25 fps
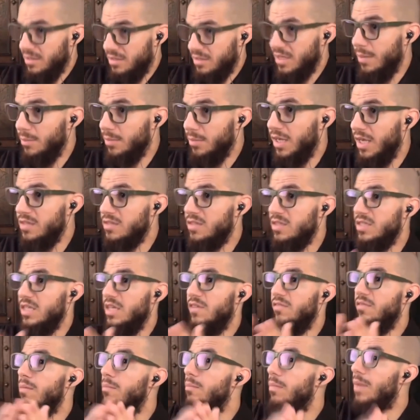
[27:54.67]
But in some
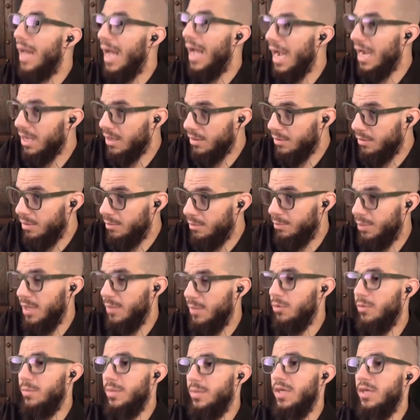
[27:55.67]
cases, even black
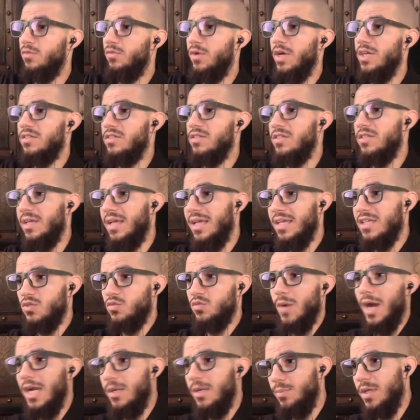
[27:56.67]
people being racist
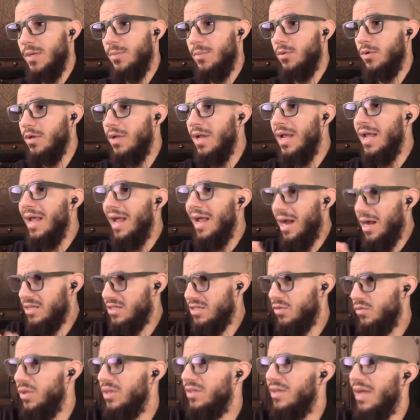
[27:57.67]
against white people
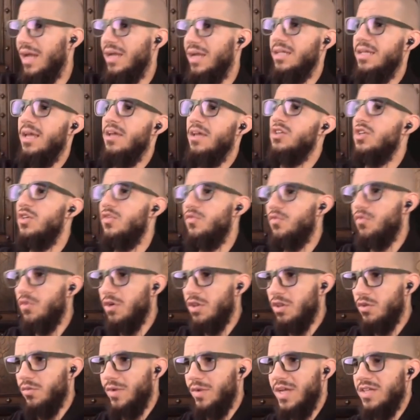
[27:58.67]
as a retaliation
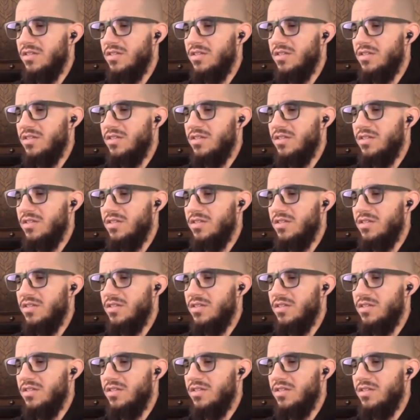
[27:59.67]
for the